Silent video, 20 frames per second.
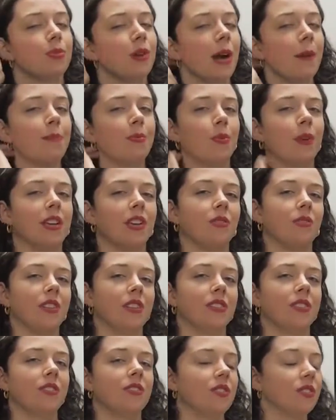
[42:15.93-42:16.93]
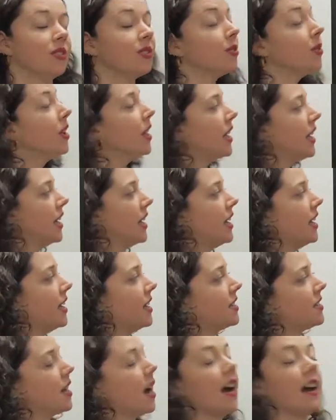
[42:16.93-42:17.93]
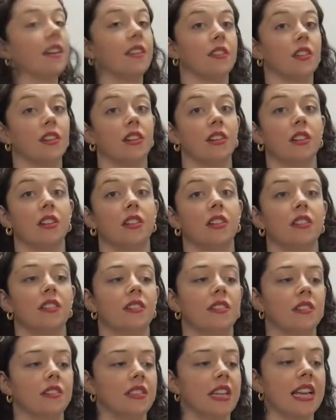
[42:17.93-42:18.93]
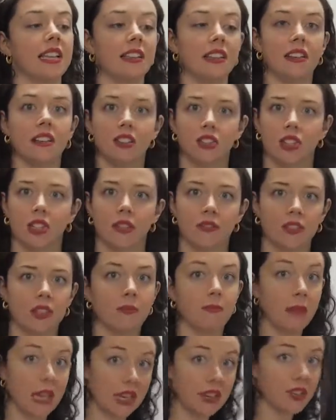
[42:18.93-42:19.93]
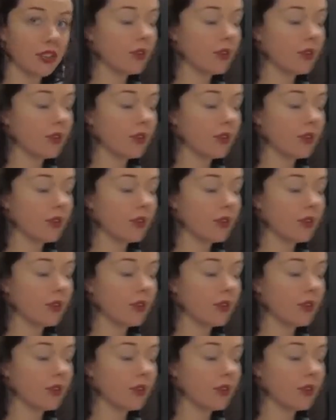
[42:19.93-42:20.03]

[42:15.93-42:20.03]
prep, what you need to do is either take the initiative to make